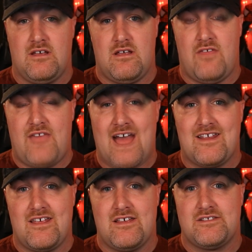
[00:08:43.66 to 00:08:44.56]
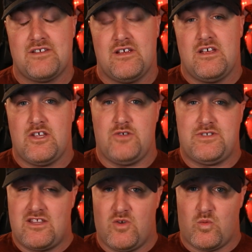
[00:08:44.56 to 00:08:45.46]
and that is you
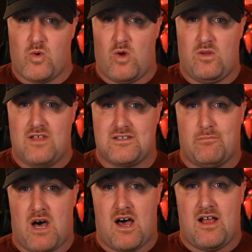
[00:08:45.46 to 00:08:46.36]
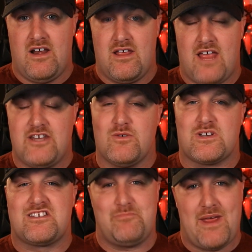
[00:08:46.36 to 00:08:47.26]
take the role as a mod and you
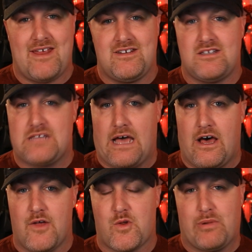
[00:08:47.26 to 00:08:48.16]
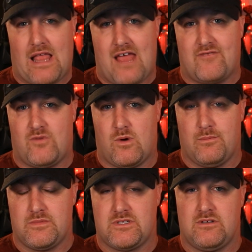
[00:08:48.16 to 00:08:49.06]
expand it to other
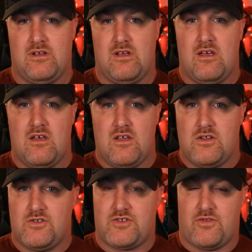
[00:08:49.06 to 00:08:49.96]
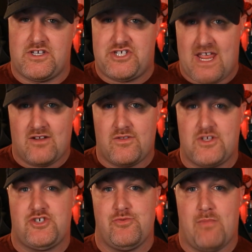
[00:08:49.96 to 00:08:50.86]
platforms. So the channel
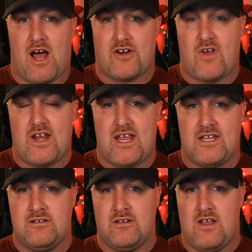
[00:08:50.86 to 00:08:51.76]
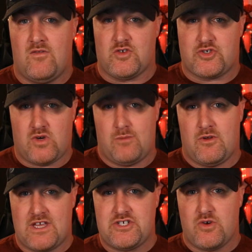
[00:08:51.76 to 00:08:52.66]
that you moderate in and the streamer
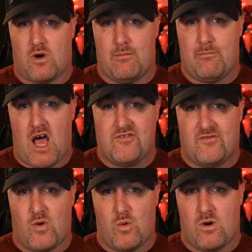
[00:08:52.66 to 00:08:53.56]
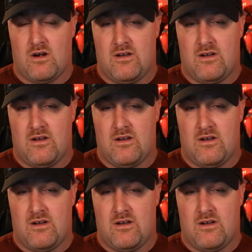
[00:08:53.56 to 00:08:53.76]
that you are a mod for